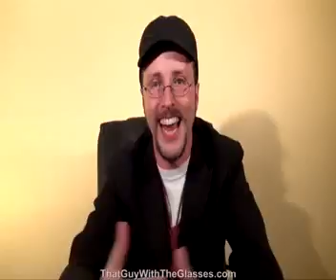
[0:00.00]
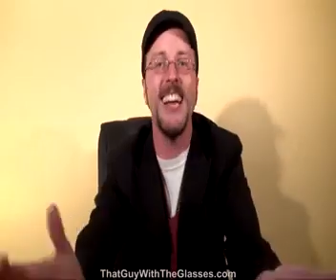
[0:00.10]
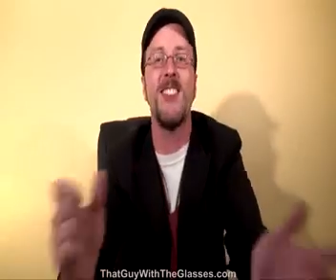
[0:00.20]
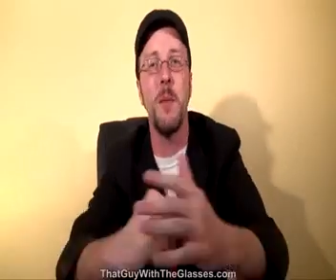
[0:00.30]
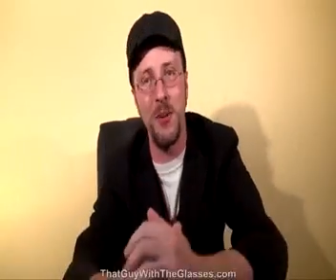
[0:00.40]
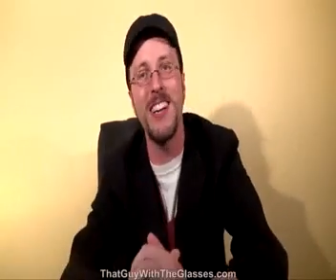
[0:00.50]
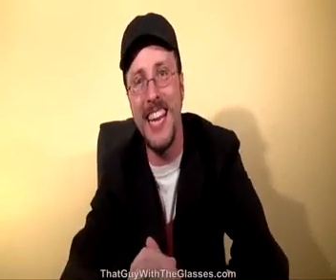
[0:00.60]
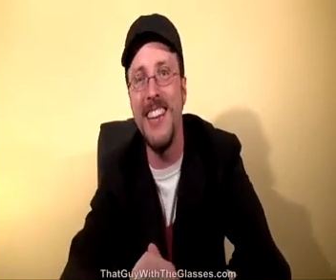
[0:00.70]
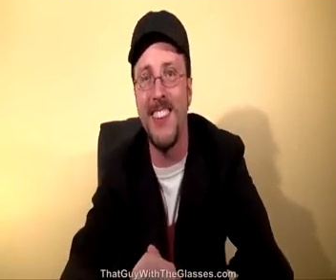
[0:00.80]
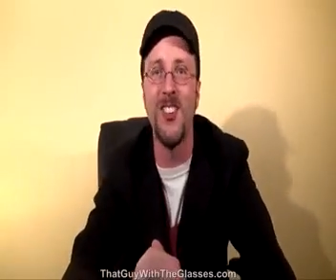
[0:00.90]
It's a pretty
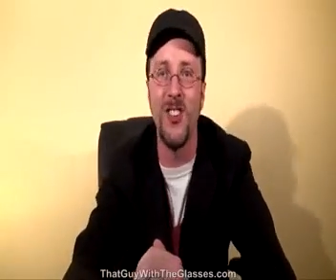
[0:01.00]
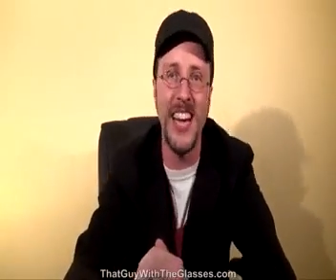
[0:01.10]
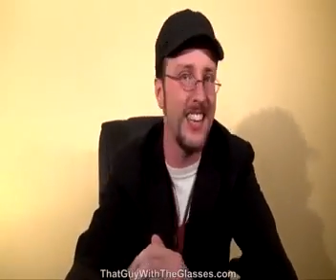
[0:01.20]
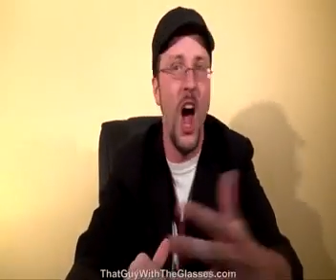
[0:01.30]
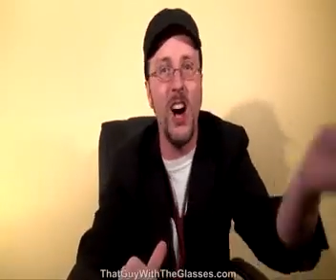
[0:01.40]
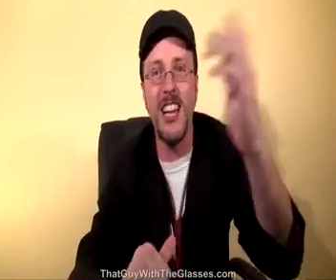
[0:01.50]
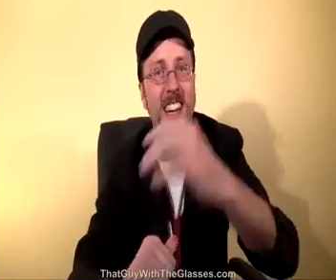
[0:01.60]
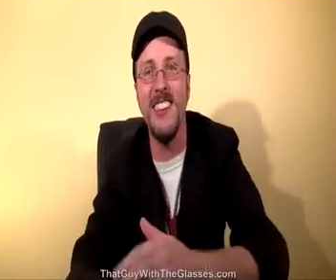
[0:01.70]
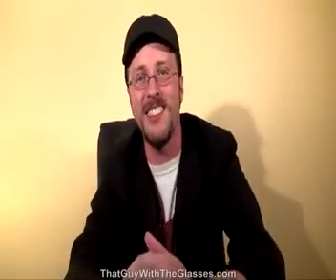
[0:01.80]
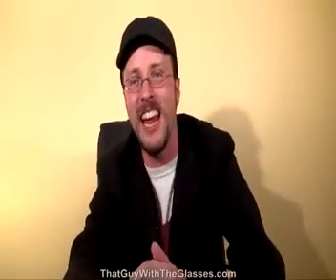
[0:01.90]
easy read! All it
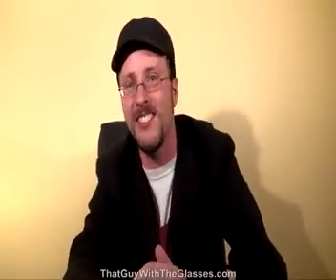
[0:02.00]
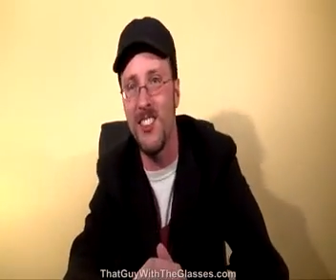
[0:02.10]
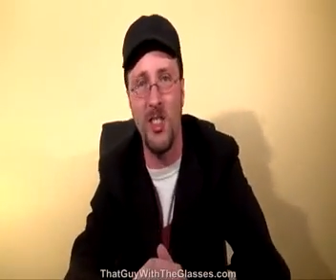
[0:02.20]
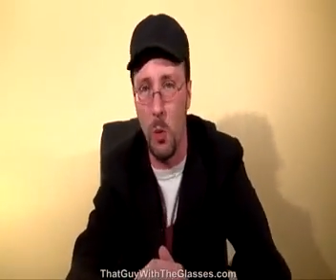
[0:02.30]
contains is the